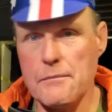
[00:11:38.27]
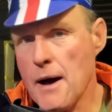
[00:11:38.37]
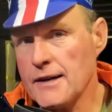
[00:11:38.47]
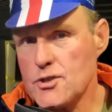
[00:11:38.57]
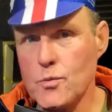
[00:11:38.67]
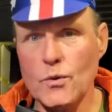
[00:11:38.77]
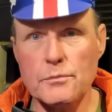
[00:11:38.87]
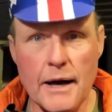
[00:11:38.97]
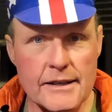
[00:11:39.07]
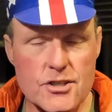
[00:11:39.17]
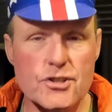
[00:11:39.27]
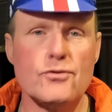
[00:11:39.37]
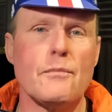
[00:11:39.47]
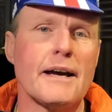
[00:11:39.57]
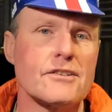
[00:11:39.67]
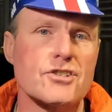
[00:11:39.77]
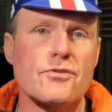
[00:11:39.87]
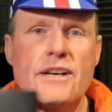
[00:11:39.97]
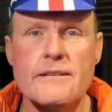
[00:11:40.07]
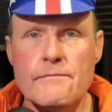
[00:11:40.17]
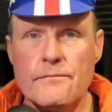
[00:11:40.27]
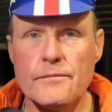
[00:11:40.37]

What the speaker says: at -1, -2, -3.